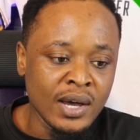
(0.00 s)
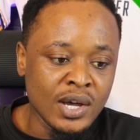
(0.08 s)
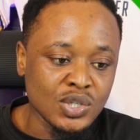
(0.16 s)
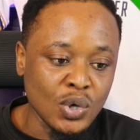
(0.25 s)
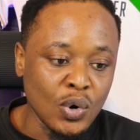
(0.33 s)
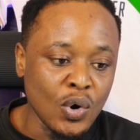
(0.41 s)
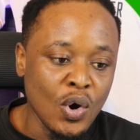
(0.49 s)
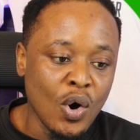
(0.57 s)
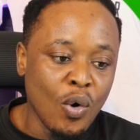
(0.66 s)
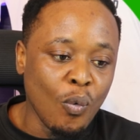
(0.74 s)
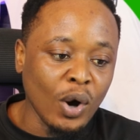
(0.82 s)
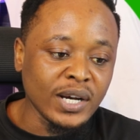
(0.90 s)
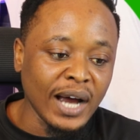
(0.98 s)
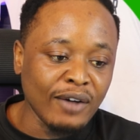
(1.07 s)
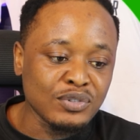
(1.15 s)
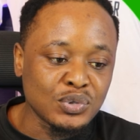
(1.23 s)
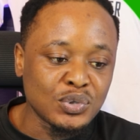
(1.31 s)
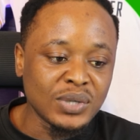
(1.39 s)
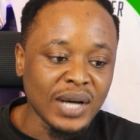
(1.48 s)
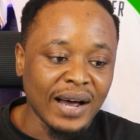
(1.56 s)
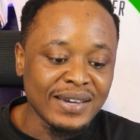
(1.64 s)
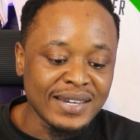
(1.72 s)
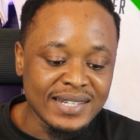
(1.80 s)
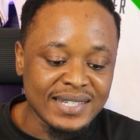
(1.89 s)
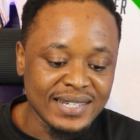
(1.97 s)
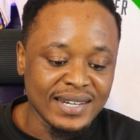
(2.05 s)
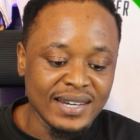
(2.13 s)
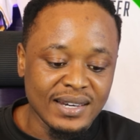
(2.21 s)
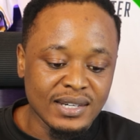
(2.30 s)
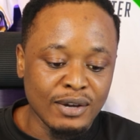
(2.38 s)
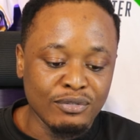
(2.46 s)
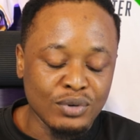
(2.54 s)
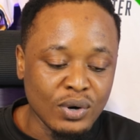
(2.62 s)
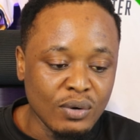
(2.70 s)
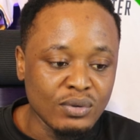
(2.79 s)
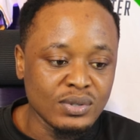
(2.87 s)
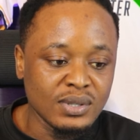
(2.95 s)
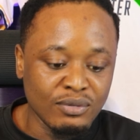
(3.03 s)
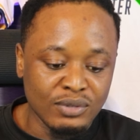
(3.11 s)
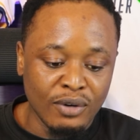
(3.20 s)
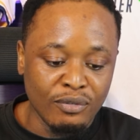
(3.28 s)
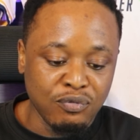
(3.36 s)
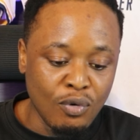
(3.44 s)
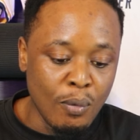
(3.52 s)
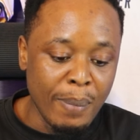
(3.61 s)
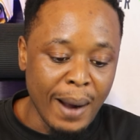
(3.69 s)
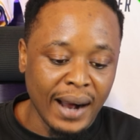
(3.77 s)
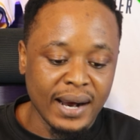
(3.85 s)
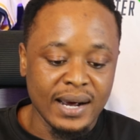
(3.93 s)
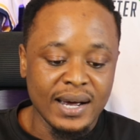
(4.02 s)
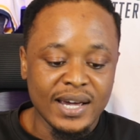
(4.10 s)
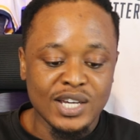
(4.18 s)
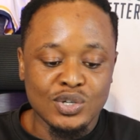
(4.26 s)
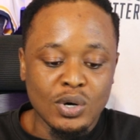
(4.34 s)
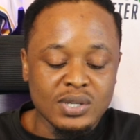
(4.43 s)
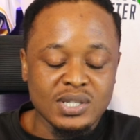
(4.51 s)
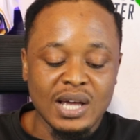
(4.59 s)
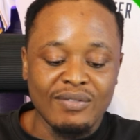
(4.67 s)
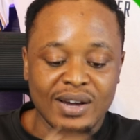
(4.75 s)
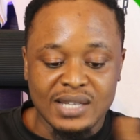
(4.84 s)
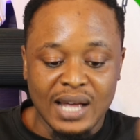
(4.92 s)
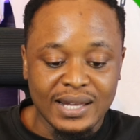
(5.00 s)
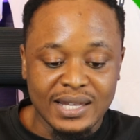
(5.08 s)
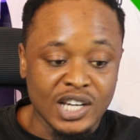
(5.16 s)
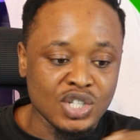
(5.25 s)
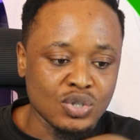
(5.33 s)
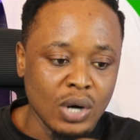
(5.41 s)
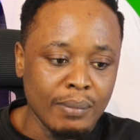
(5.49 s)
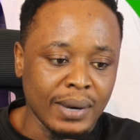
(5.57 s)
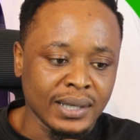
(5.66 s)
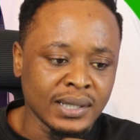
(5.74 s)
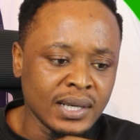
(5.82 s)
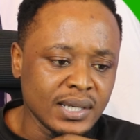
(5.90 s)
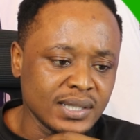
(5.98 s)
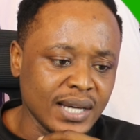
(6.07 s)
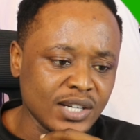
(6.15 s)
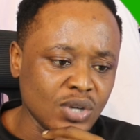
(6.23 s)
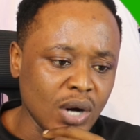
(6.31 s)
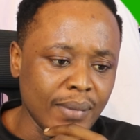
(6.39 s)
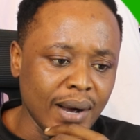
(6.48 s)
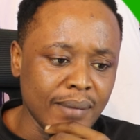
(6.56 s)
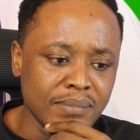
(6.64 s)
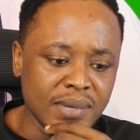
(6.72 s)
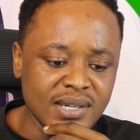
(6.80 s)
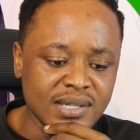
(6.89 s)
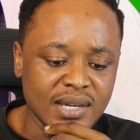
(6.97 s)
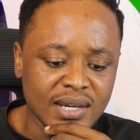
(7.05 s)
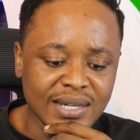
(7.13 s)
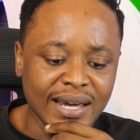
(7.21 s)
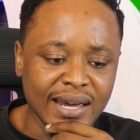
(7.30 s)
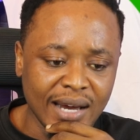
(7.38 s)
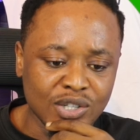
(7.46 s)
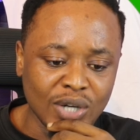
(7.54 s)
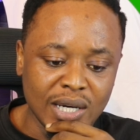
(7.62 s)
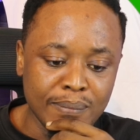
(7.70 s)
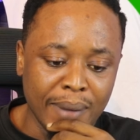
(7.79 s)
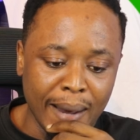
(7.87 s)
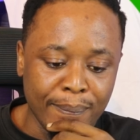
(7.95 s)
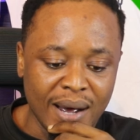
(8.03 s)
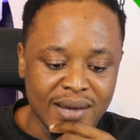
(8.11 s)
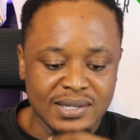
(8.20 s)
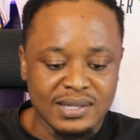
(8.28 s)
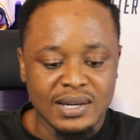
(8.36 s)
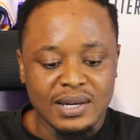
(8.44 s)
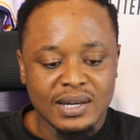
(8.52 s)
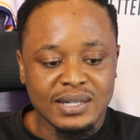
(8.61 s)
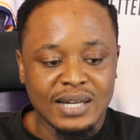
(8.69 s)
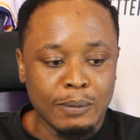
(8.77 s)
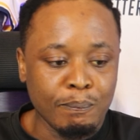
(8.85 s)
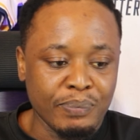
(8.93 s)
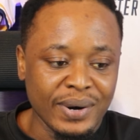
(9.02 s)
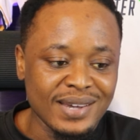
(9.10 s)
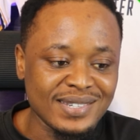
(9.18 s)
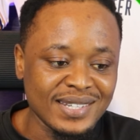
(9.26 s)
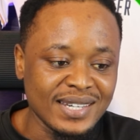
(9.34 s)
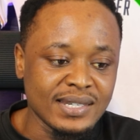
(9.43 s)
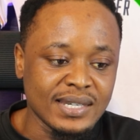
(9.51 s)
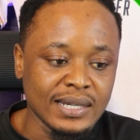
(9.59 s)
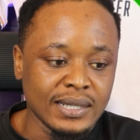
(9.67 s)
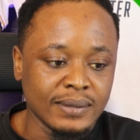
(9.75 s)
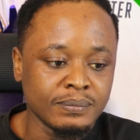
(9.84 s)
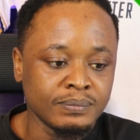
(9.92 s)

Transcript: So what they have to do now is the fullback is going to serve as that extra man. The extra man means they can actually bypass that press easily.